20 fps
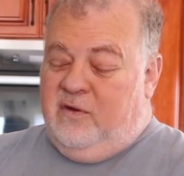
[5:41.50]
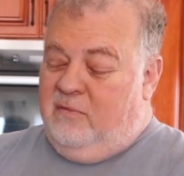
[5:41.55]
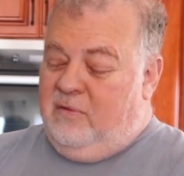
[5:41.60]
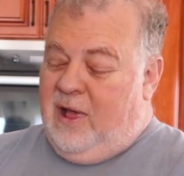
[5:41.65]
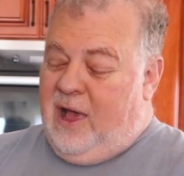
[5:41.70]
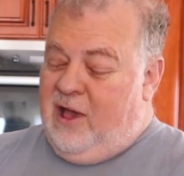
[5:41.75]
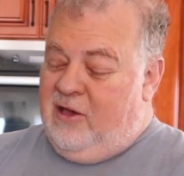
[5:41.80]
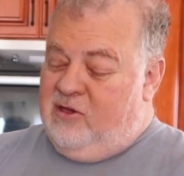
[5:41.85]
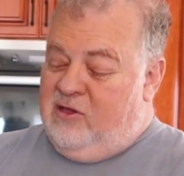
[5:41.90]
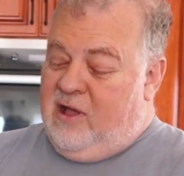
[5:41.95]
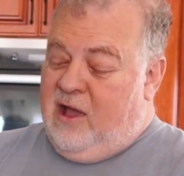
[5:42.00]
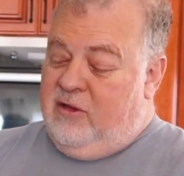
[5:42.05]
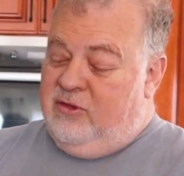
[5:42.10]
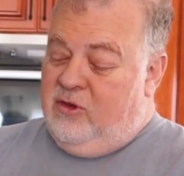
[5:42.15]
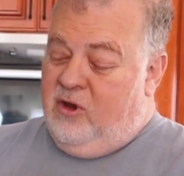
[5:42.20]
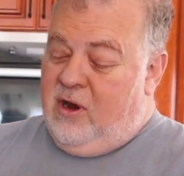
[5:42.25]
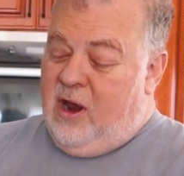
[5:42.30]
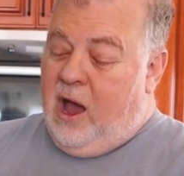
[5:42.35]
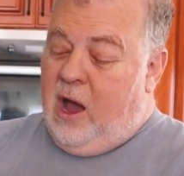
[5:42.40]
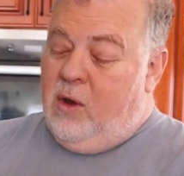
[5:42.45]
from last night.
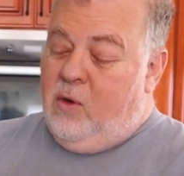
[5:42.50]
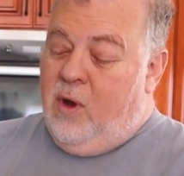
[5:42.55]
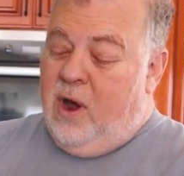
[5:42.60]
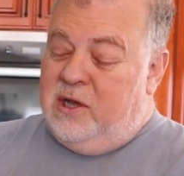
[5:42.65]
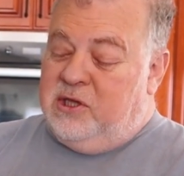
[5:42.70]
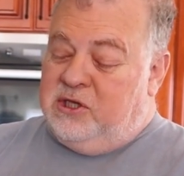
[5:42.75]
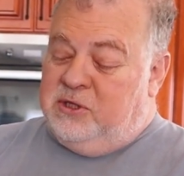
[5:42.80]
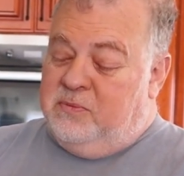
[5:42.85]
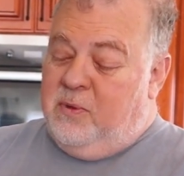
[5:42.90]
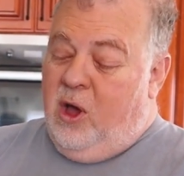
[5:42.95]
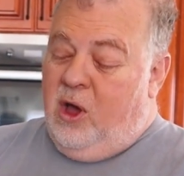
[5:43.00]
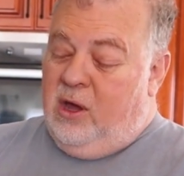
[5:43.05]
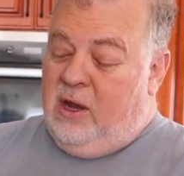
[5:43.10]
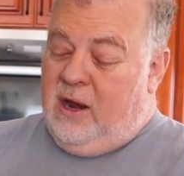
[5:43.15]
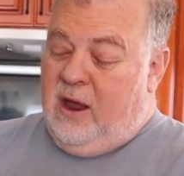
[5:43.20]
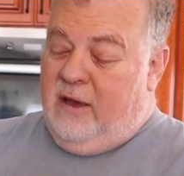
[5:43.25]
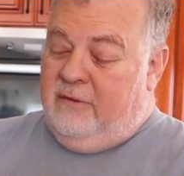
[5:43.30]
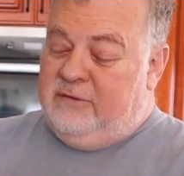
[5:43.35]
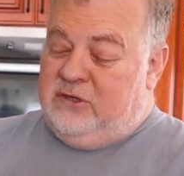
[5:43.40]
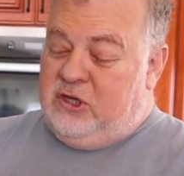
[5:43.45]
They're not quite small
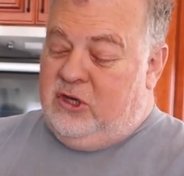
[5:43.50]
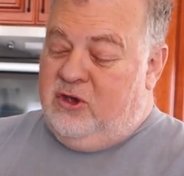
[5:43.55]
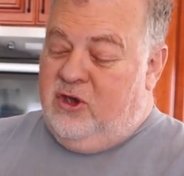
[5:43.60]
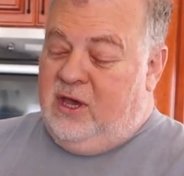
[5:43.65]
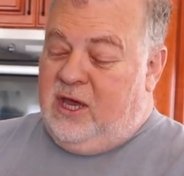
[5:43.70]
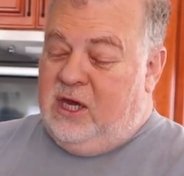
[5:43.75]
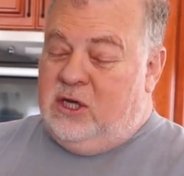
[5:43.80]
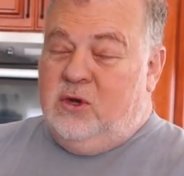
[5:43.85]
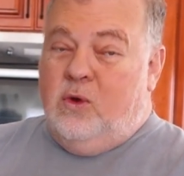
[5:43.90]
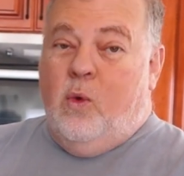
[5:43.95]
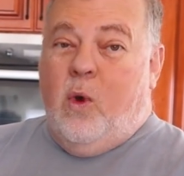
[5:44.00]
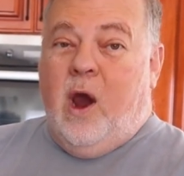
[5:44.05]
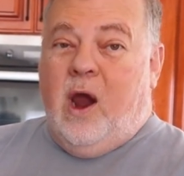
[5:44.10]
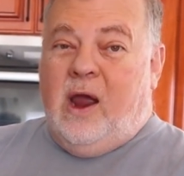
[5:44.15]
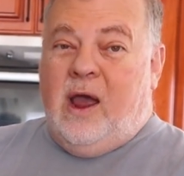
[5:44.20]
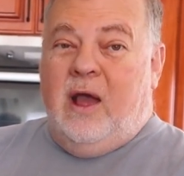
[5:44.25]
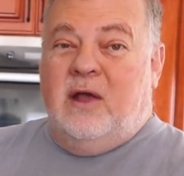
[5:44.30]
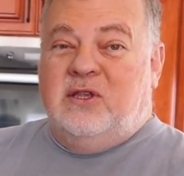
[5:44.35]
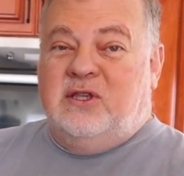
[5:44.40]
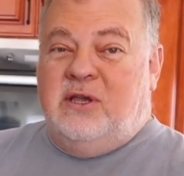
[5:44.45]
enough, so you get to
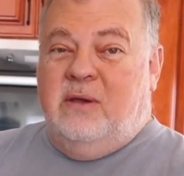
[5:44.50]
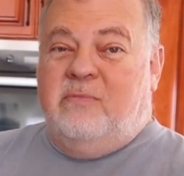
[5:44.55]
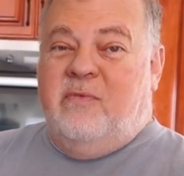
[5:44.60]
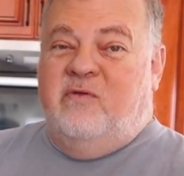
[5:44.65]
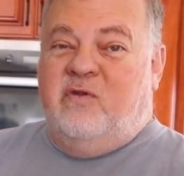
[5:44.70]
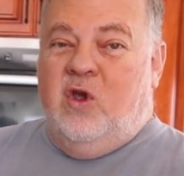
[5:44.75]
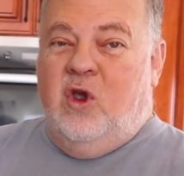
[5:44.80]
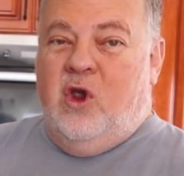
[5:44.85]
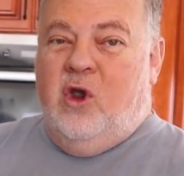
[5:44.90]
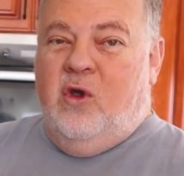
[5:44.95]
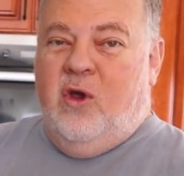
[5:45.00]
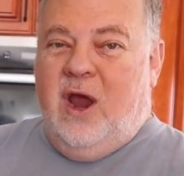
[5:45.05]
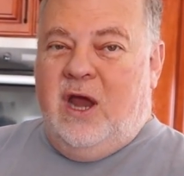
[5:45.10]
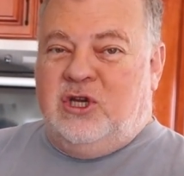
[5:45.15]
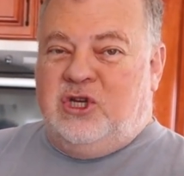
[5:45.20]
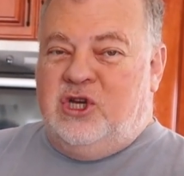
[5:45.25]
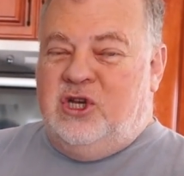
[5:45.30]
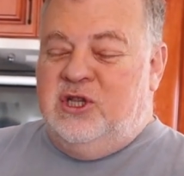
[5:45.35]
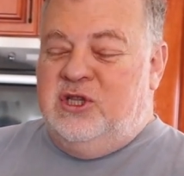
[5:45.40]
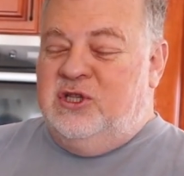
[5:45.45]
work out some of your
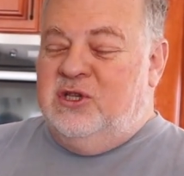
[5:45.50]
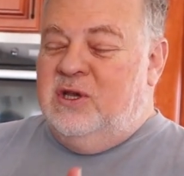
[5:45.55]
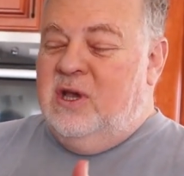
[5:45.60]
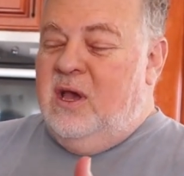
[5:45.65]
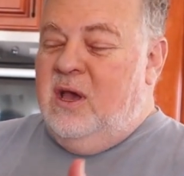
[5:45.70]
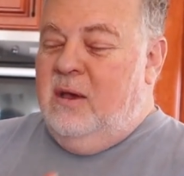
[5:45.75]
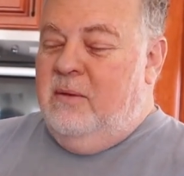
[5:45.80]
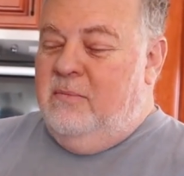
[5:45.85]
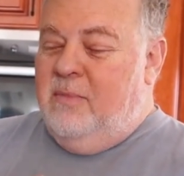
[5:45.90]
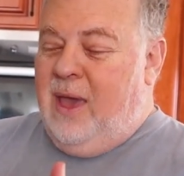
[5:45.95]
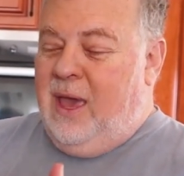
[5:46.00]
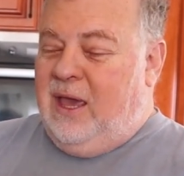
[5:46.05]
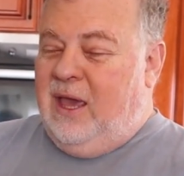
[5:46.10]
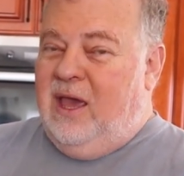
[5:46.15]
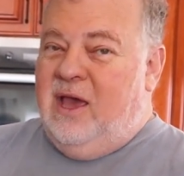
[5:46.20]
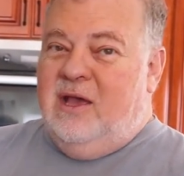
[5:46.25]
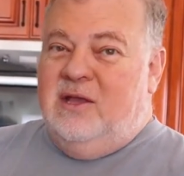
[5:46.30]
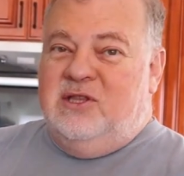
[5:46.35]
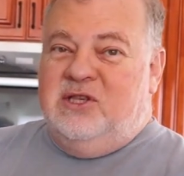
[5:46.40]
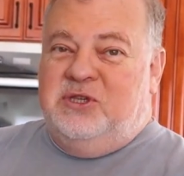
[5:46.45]
aggressions,
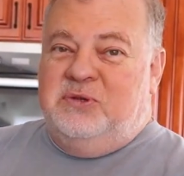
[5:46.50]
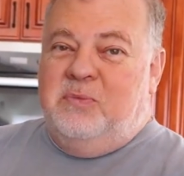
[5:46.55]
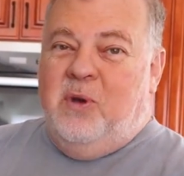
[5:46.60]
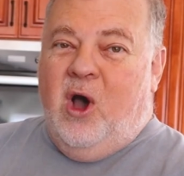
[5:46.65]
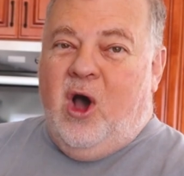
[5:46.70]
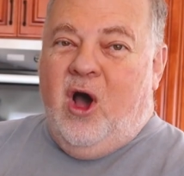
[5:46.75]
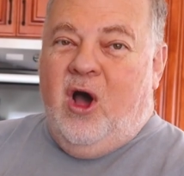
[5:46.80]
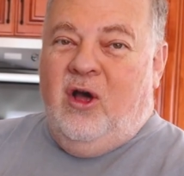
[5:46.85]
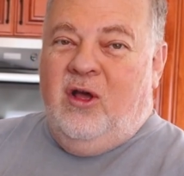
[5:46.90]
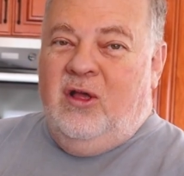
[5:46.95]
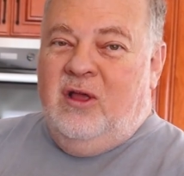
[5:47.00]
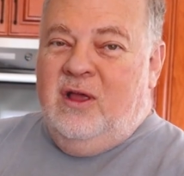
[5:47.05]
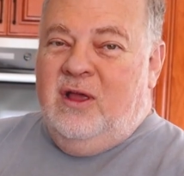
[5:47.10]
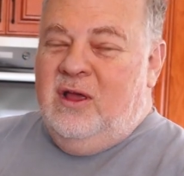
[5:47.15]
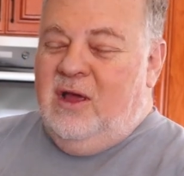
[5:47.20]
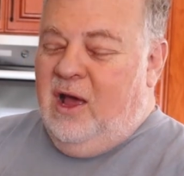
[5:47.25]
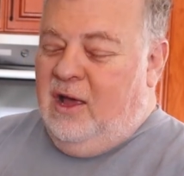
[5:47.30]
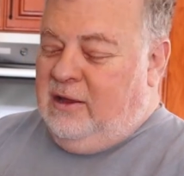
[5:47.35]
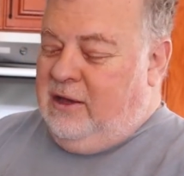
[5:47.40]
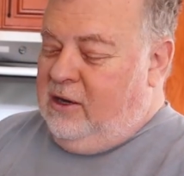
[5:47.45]
making it small,
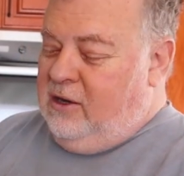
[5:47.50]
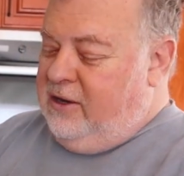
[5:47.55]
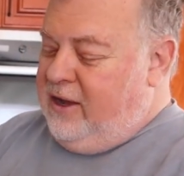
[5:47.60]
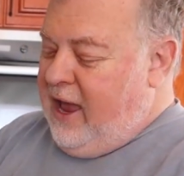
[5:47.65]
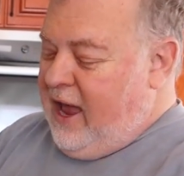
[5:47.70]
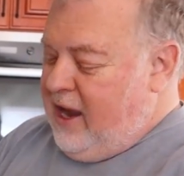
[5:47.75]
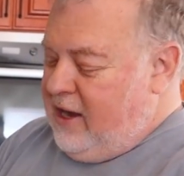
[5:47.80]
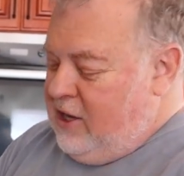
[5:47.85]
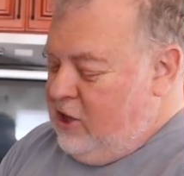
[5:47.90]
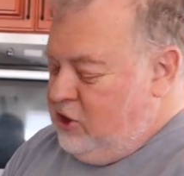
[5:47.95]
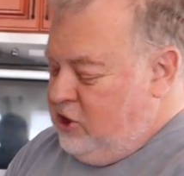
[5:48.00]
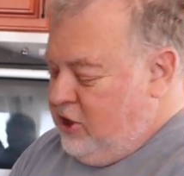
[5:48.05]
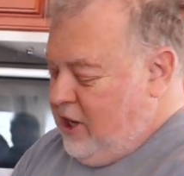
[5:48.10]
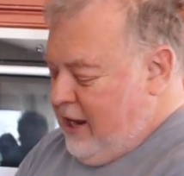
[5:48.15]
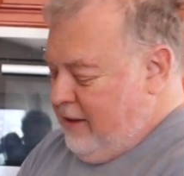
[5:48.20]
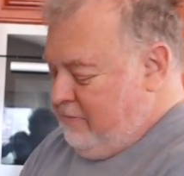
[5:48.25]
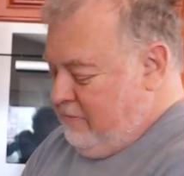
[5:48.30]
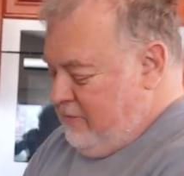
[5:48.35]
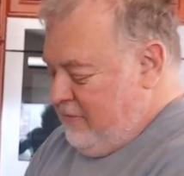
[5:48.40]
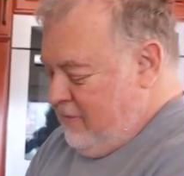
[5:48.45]
a little candy
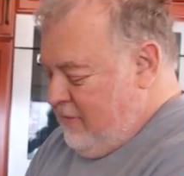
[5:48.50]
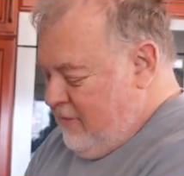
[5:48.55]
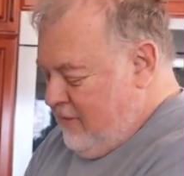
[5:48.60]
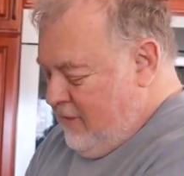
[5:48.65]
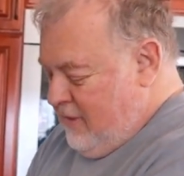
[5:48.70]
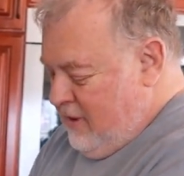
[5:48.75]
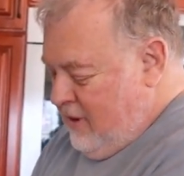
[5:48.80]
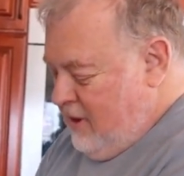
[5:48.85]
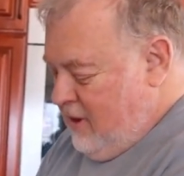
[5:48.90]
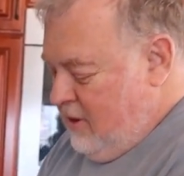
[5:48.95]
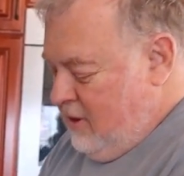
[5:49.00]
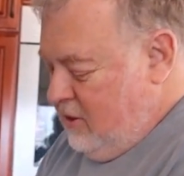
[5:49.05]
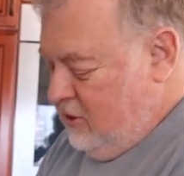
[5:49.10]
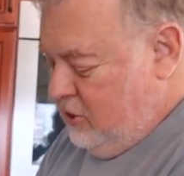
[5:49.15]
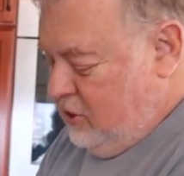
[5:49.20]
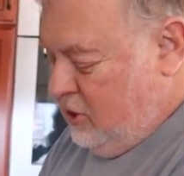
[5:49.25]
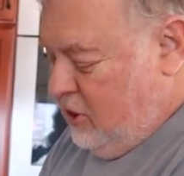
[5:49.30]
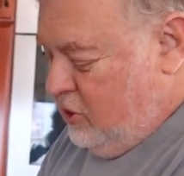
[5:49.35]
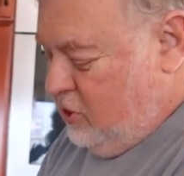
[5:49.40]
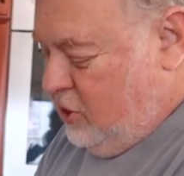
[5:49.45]
shape.
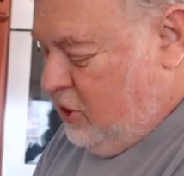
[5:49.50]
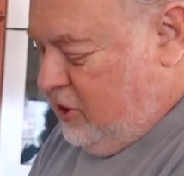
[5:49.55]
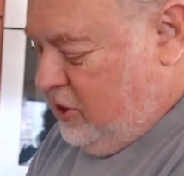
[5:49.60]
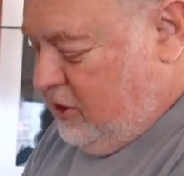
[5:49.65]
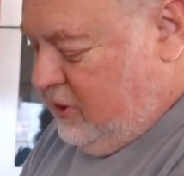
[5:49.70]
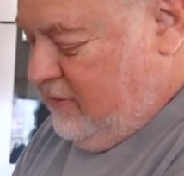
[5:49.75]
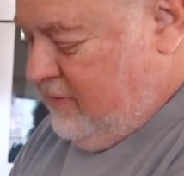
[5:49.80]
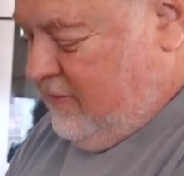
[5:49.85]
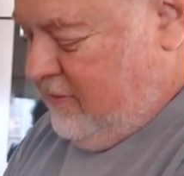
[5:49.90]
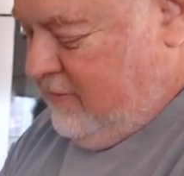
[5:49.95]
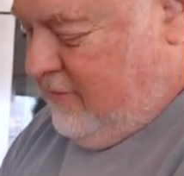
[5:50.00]
So just